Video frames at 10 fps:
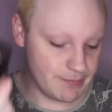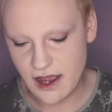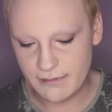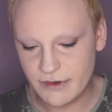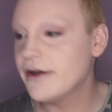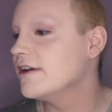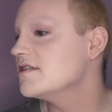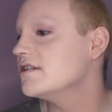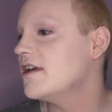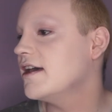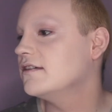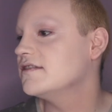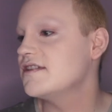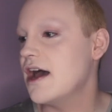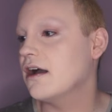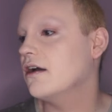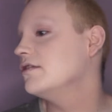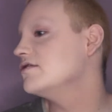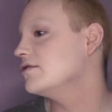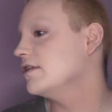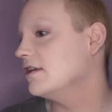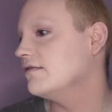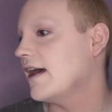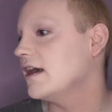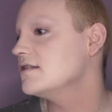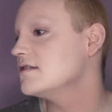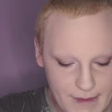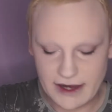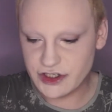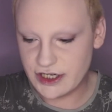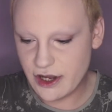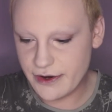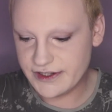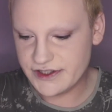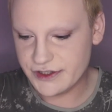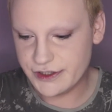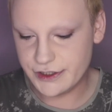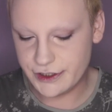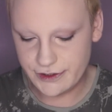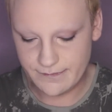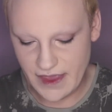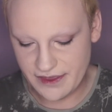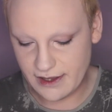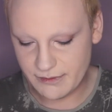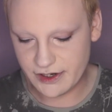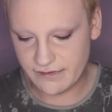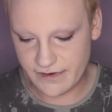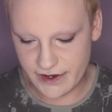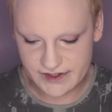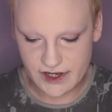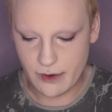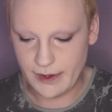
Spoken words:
I'm going to now start contouring the face. I'm actually going to, I think I'm going to first go in.